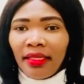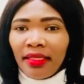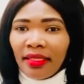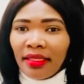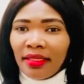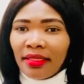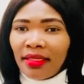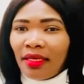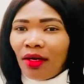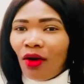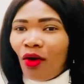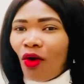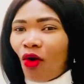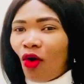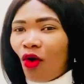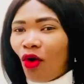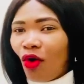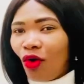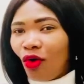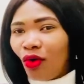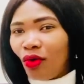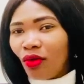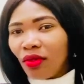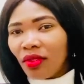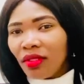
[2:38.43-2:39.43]
the
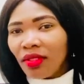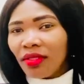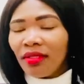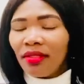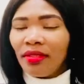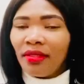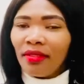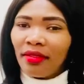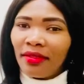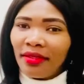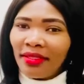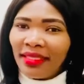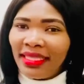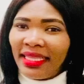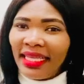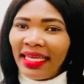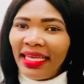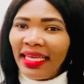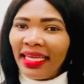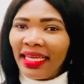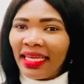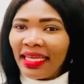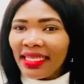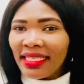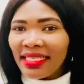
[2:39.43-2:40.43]
whole
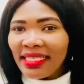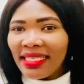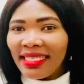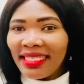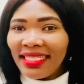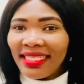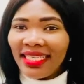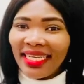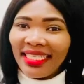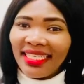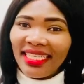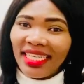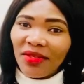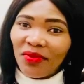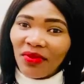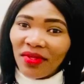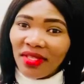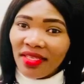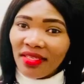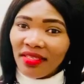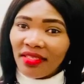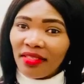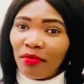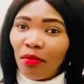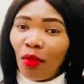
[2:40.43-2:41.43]
thing started with
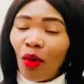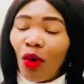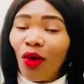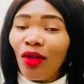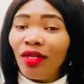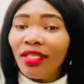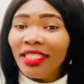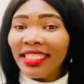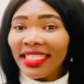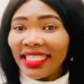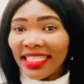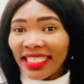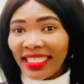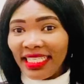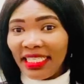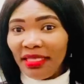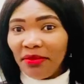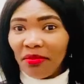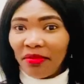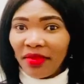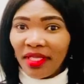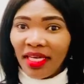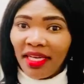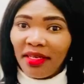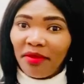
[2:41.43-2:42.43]
a small
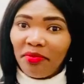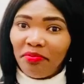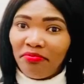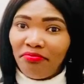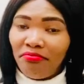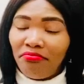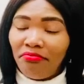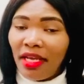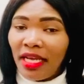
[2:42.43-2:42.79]
dream that